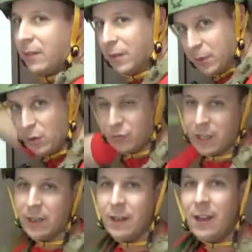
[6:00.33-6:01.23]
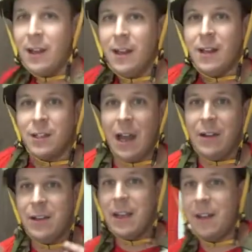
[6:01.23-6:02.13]
removed. So how
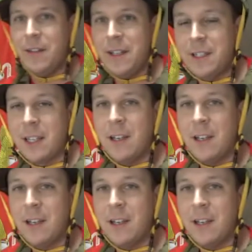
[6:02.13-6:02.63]
do you get all this